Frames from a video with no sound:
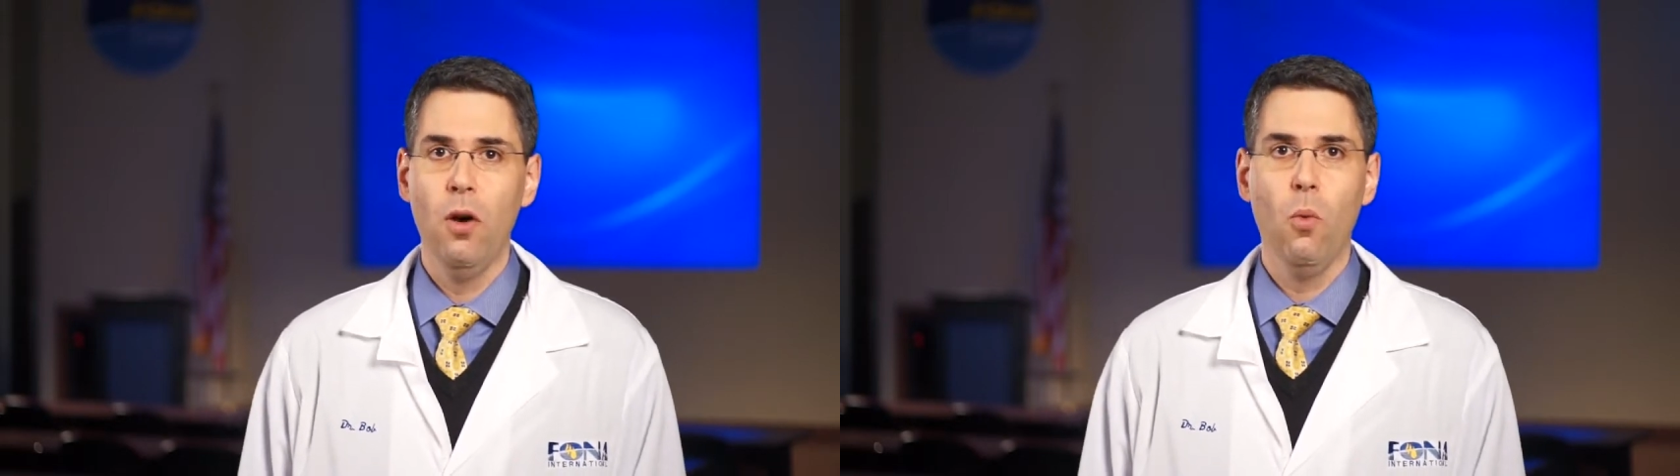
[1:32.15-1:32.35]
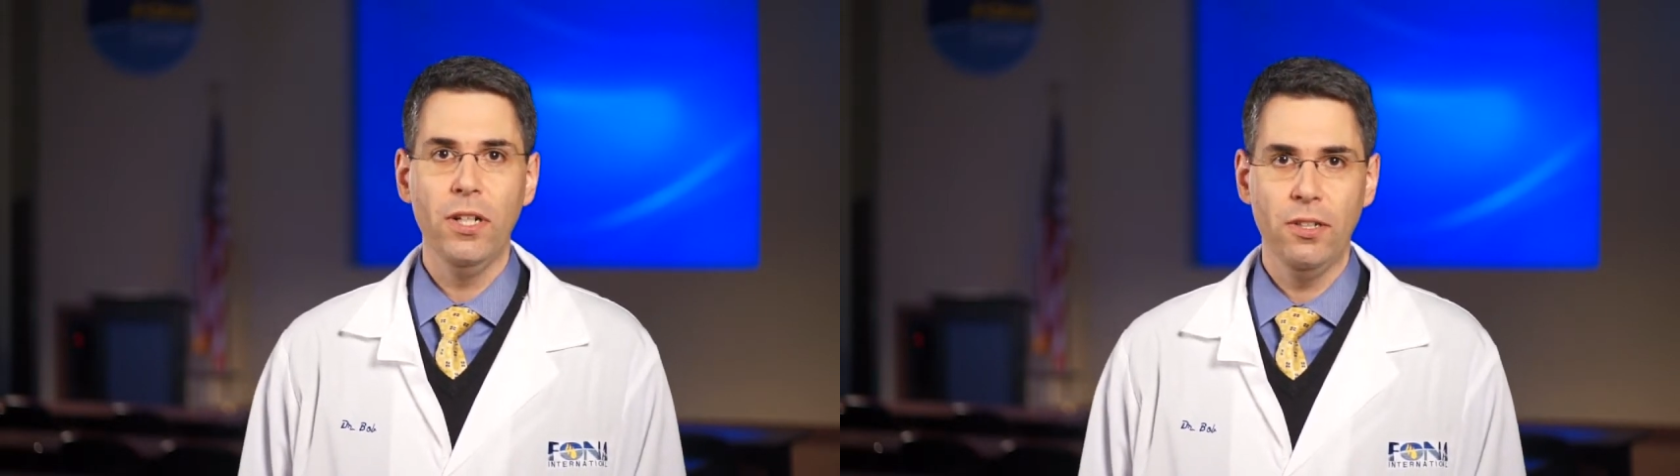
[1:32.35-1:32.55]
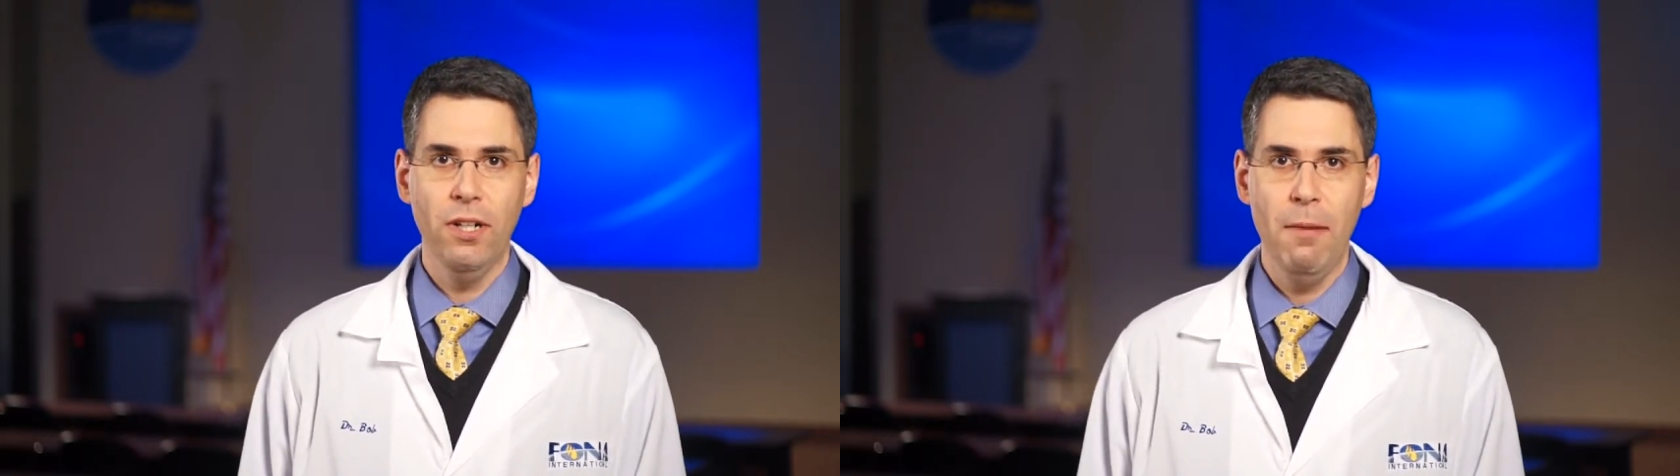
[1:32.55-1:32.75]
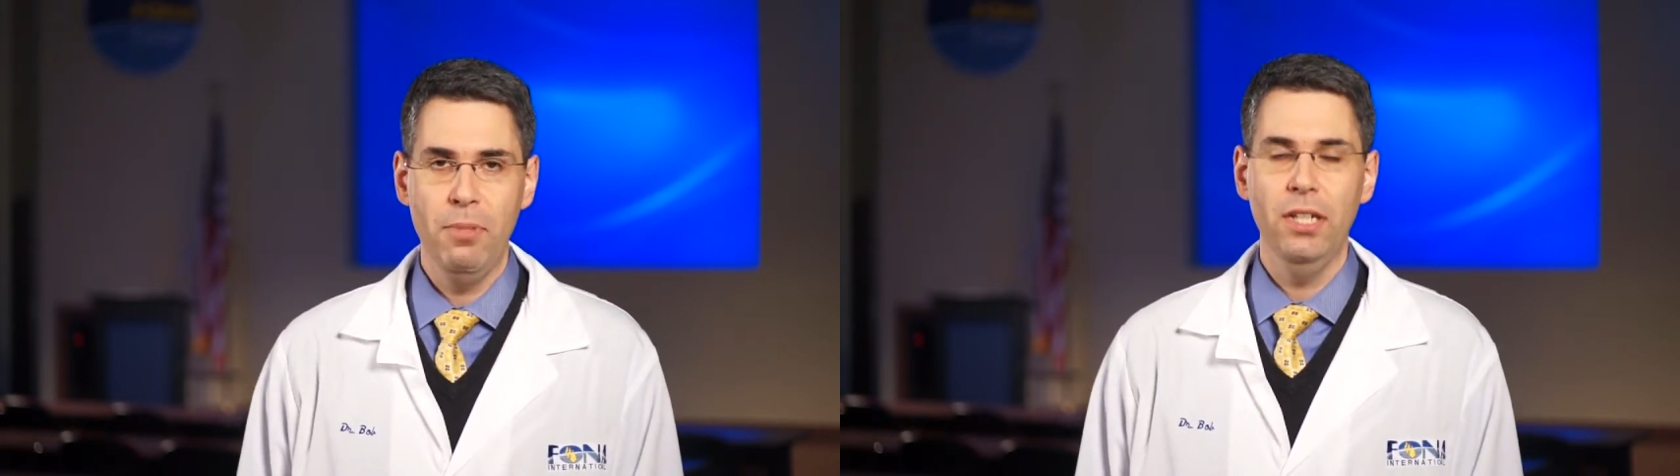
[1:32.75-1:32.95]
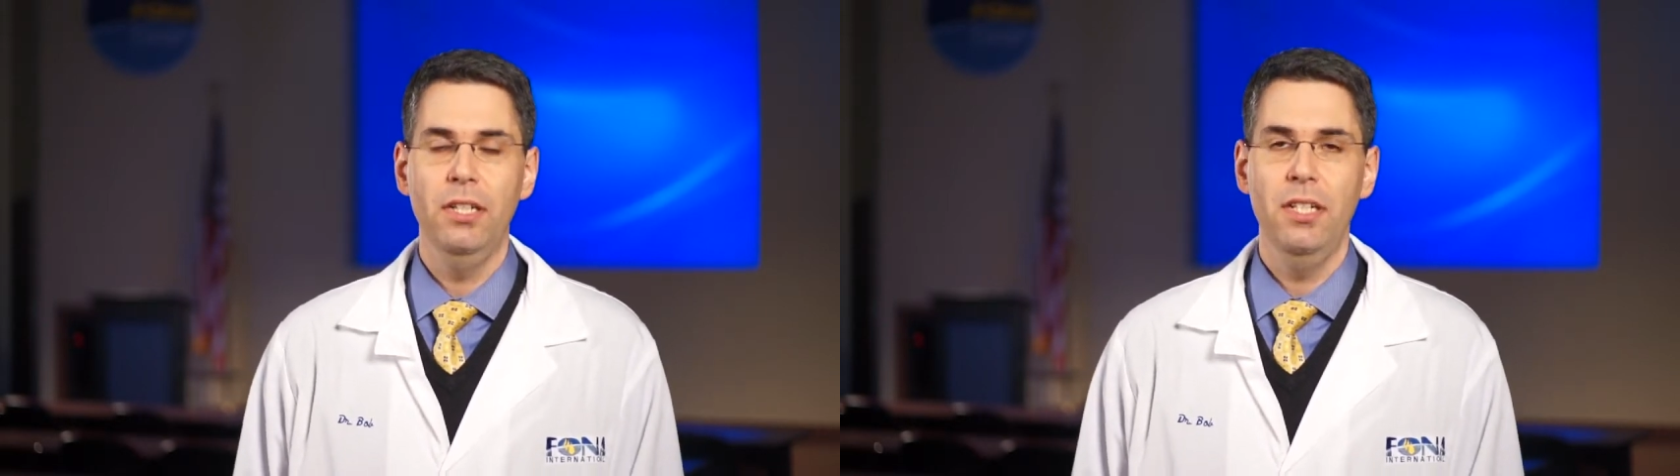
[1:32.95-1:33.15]
what
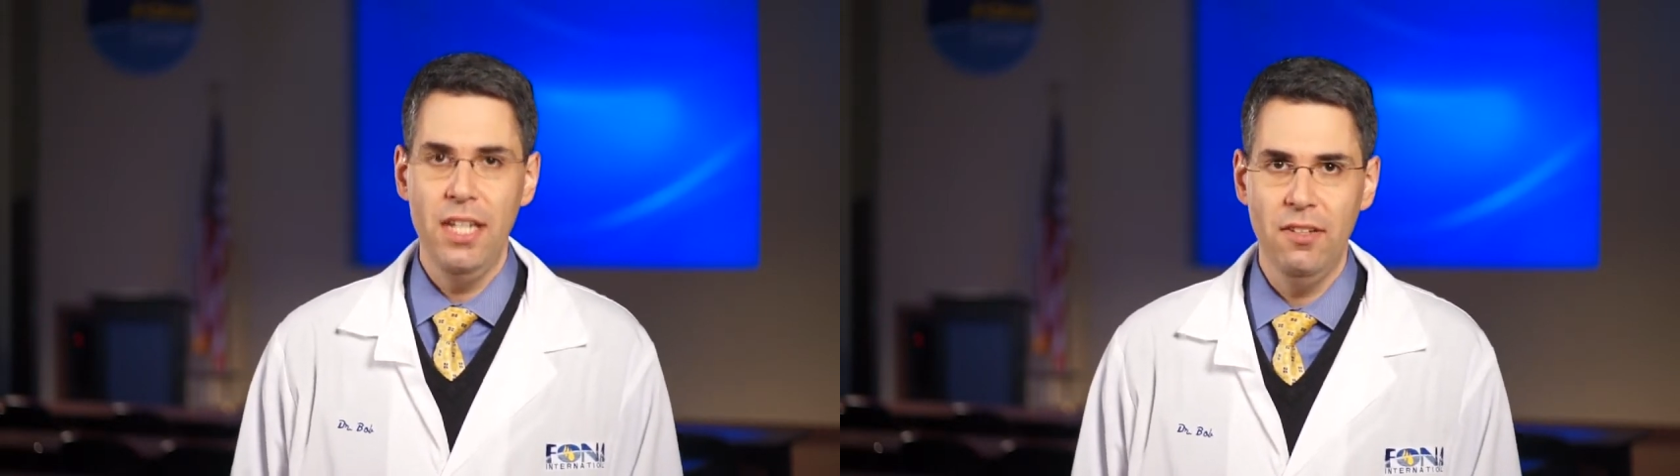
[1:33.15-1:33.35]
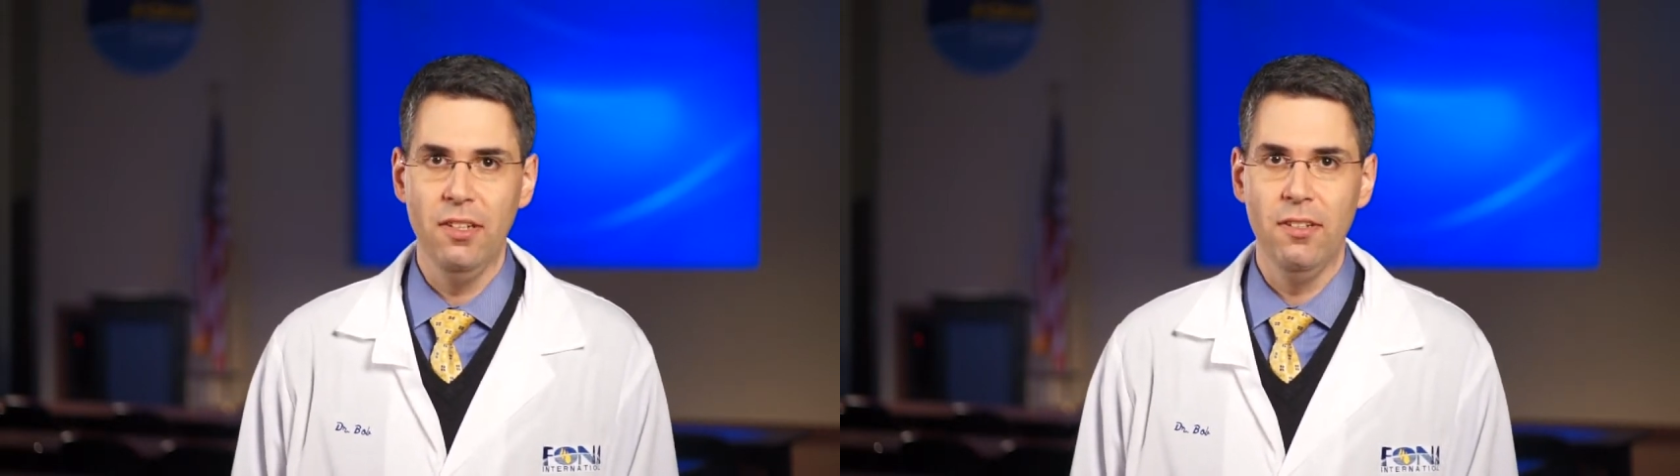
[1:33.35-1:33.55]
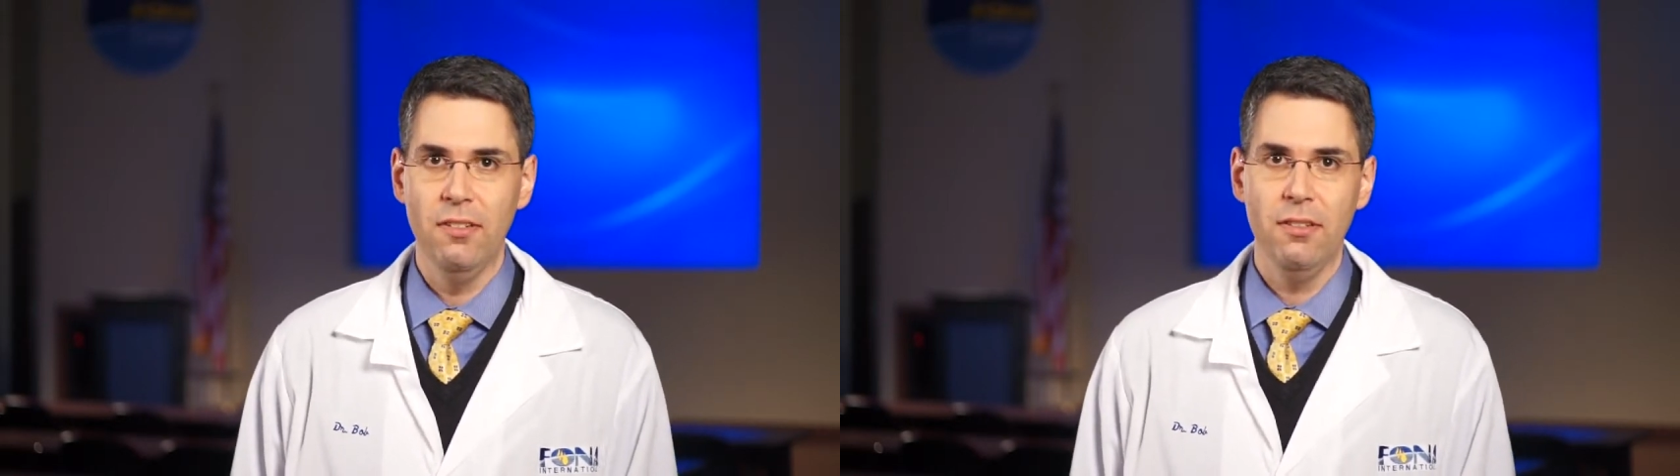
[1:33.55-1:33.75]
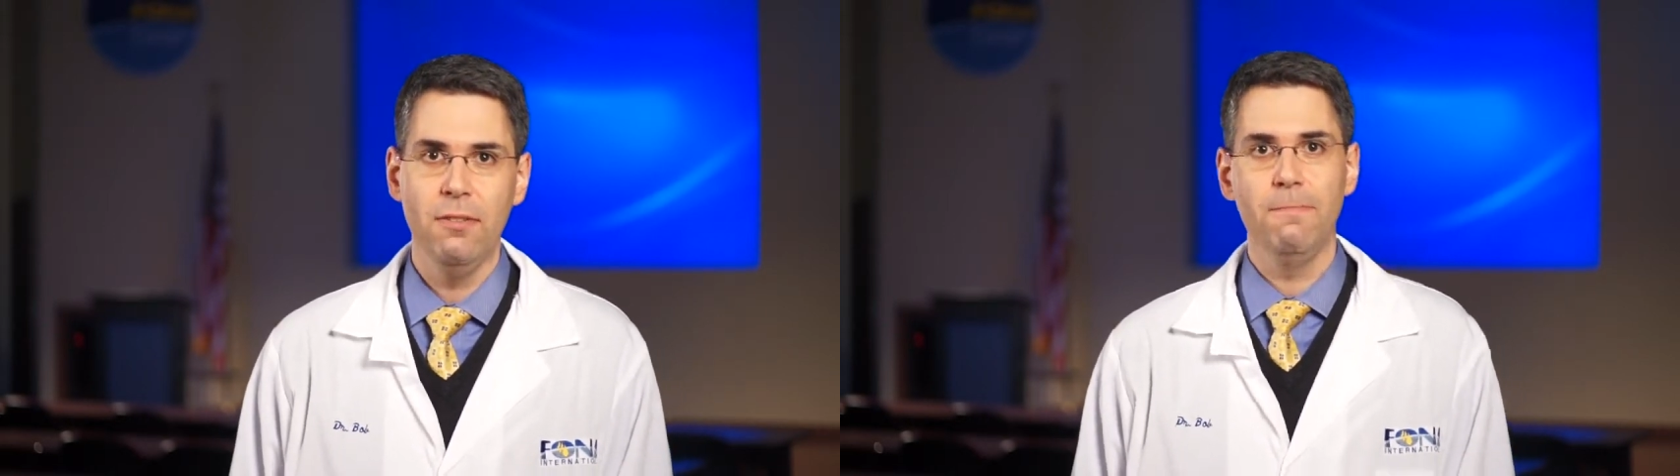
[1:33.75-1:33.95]
grandpa isn't.